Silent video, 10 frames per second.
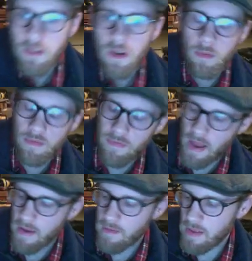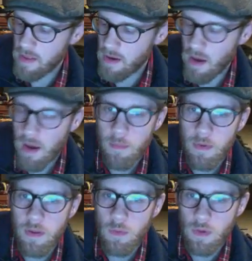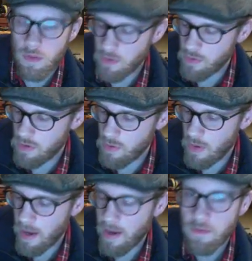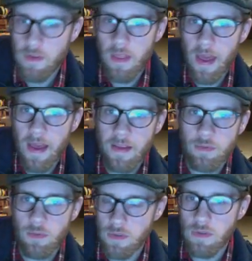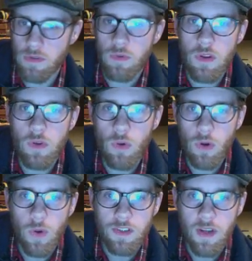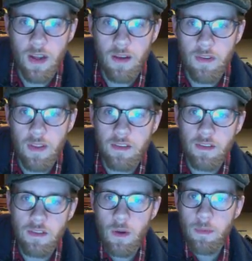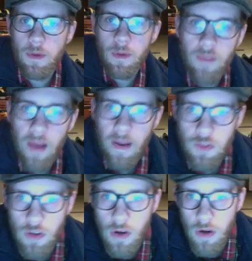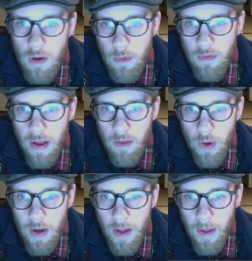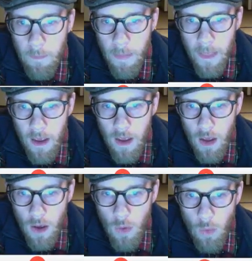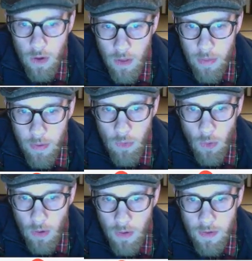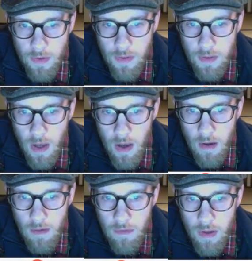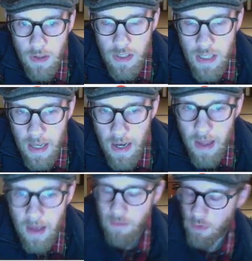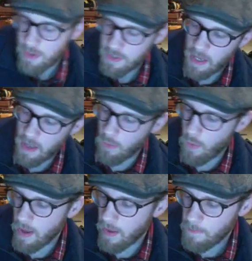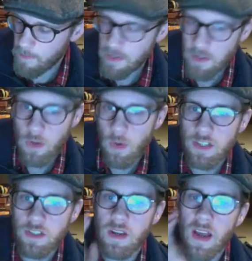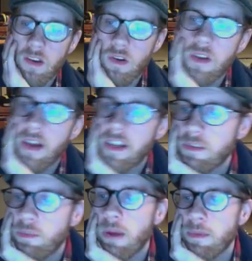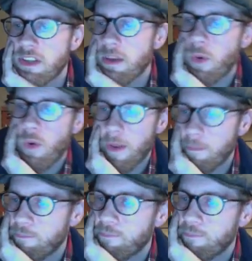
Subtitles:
number 5, and then Aubrey, we'll do you after that. We'll do your question after that. So let's go up to number 5. Sure, number 5. Why not? What are the 3 roles of DNA for the cell? Well, that's a good question. I know you guys can probably tell me one.